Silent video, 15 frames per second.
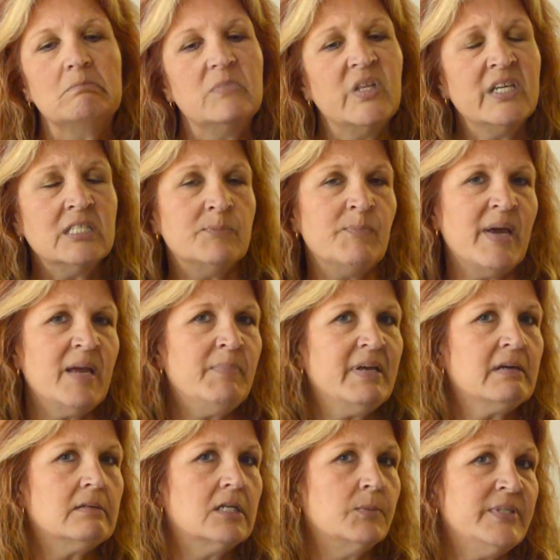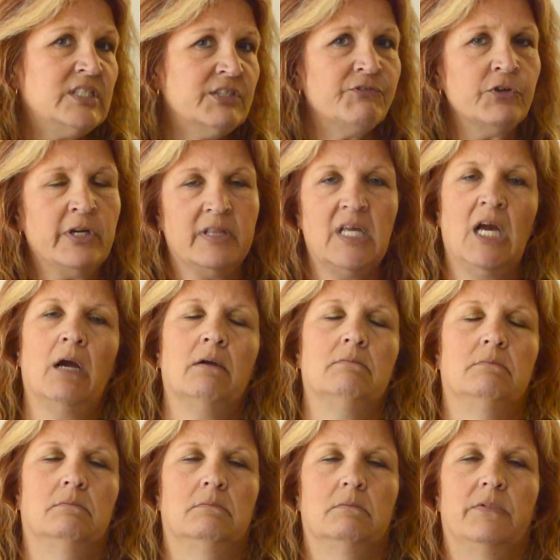things may be a little bit different there.
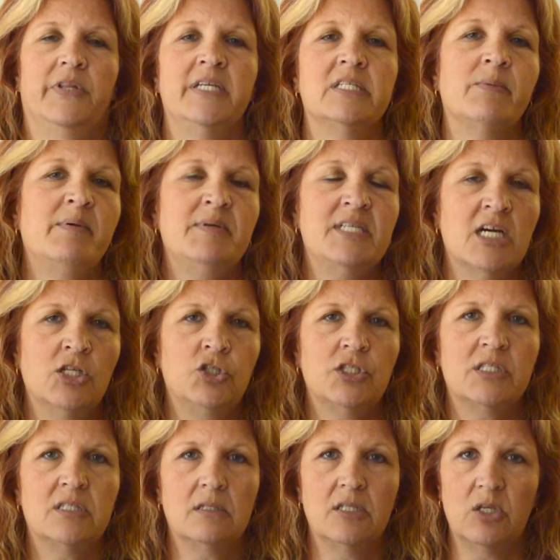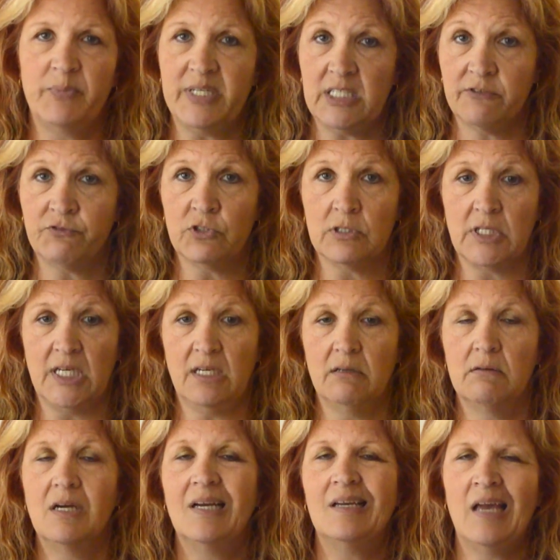Things may be done just a little bit differently.
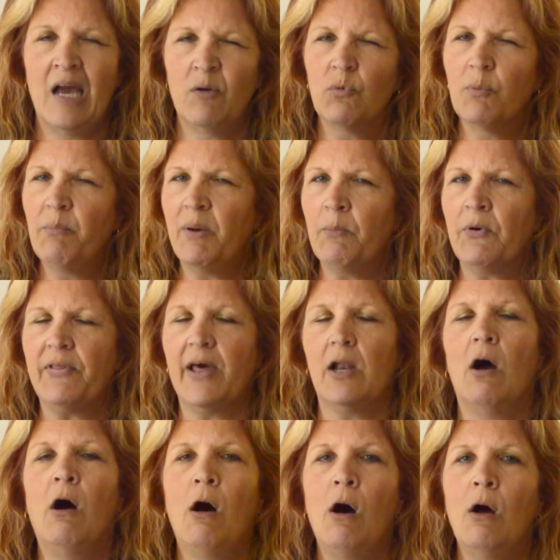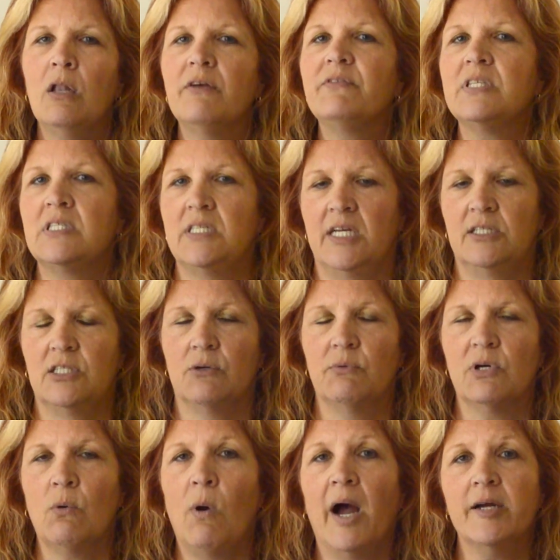Again, remember that all of the states are
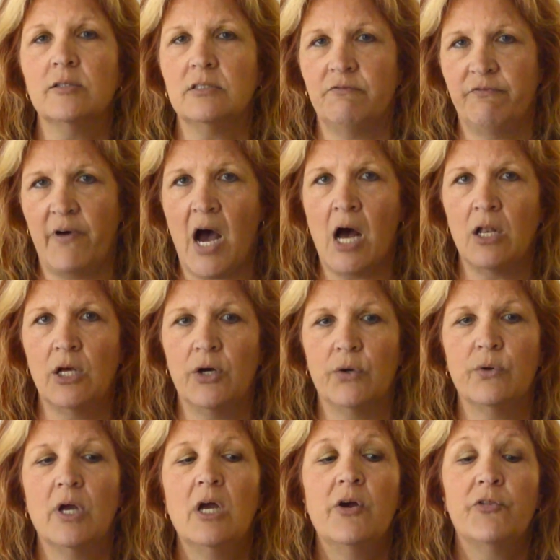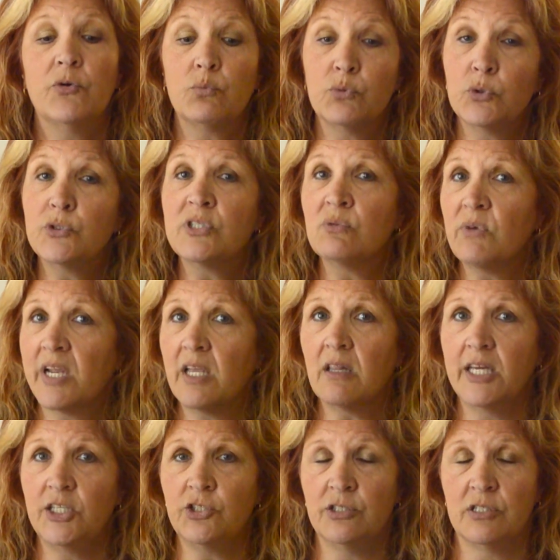required to follow the rules and
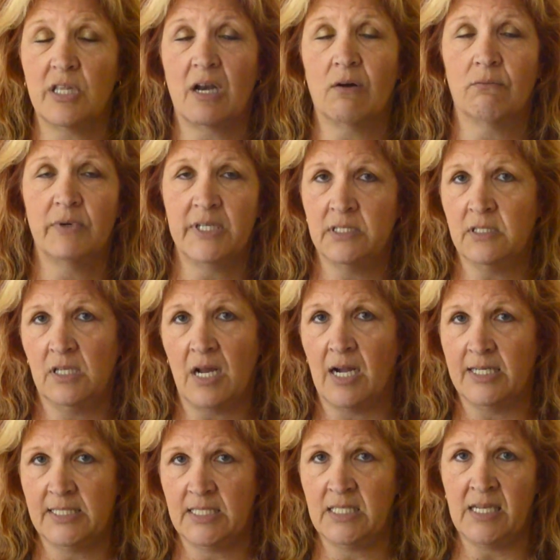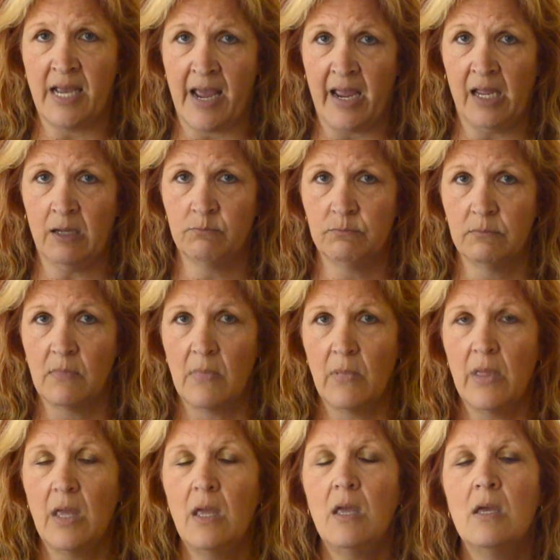regulations that are written in IDEA.
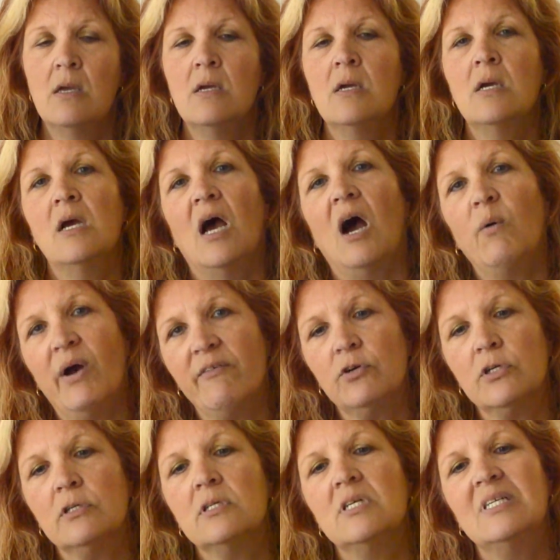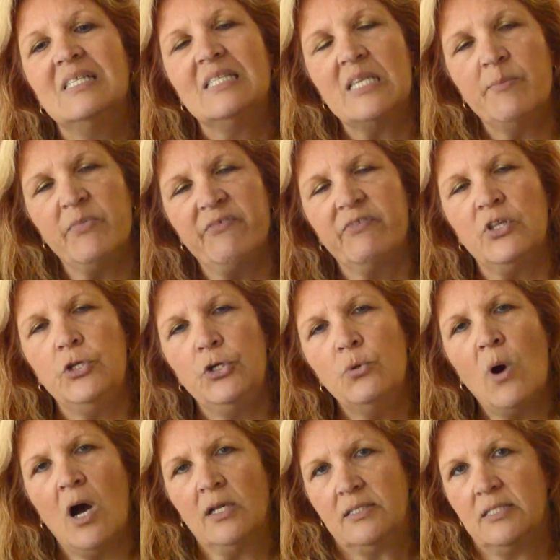However, some of the
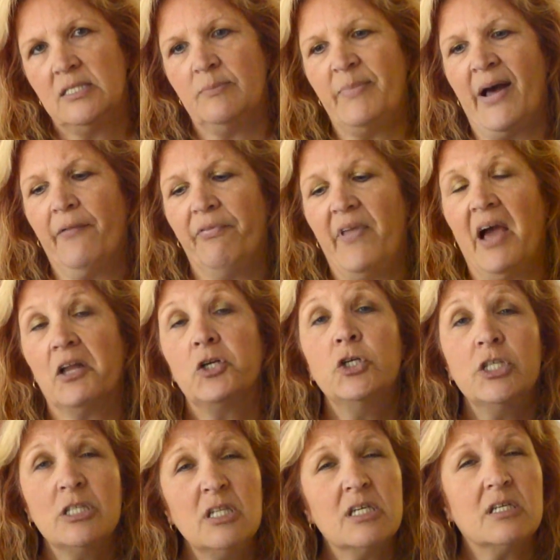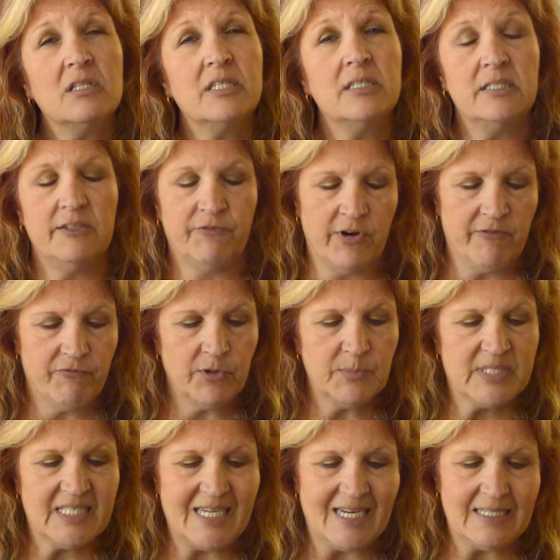nuances about that could look a little different from
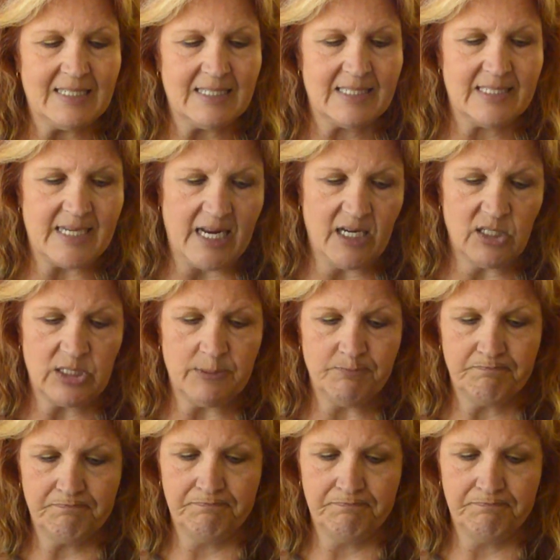state to state.